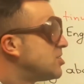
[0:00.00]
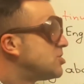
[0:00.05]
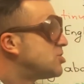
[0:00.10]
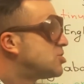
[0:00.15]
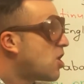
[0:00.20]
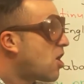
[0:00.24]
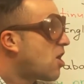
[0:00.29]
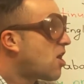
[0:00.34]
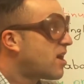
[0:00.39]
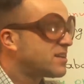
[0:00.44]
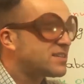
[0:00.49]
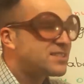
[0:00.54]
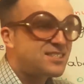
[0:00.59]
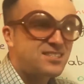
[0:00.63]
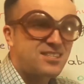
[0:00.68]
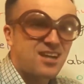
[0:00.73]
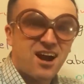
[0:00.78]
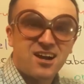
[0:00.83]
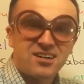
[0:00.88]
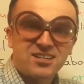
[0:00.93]
John
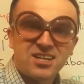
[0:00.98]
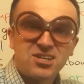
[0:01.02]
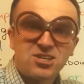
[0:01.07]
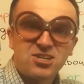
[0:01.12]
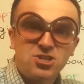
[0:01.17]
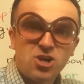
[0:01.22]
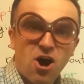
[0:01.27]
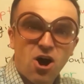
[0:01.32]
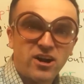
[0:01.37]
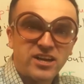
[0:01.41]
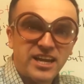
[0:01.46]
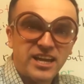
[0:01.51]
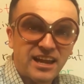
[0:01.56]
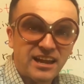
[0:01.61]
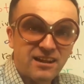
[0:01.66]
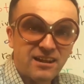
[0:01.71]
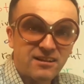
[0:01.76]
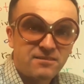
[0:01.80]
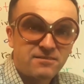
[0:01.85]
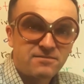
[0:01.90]
started
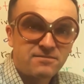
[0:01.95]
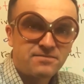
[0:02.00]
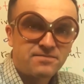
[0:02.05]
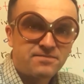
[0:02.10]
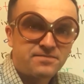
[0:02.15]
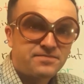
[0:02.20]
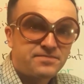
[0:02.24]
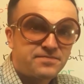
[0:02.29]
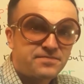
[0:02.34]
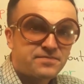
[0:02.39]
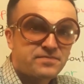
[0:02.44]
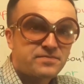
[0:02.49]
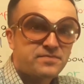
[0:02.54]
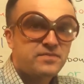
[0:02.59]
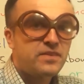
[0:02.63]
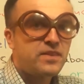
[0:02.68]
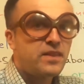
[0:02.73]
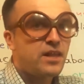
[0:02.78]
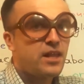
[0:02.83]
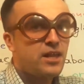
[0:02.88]
talking.
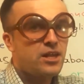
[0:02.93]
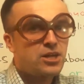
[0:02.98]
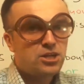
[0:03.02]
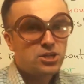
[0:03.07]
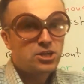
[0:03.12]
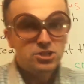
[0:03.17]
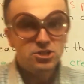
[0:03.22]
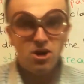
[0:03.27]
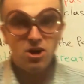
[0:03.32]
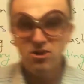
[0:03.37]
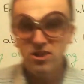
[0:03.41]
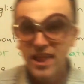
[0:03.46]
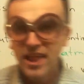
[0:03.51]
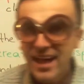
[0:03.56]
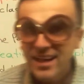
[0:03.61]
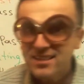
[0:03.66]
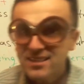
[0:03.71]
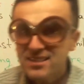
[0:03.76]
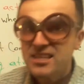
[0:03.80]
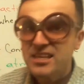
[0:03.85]
So
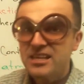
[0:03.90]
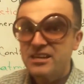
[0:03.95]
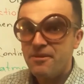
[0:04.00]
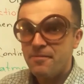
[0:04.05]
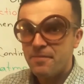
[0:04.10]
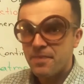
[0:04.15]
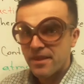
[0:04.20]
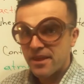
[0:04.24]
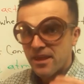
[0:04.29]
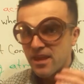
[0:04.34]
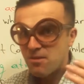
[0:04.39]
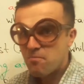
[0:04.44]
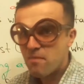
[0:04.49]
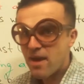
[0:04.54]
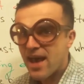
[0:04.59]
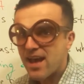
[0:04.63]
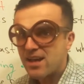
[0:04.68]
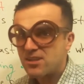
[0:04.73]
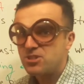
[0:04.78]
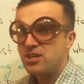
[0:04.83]
let's
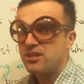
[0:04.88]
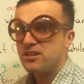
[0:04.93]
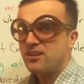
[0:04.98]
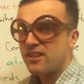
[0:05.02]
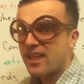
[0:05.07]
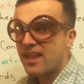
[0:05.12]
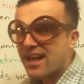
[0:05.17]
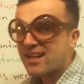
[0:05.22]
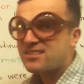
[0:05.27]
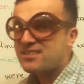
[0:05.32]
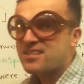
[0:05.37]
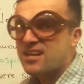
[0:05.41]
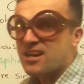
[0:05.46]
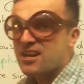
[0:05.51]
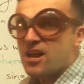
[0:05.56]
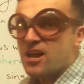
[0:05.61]
imagine, let's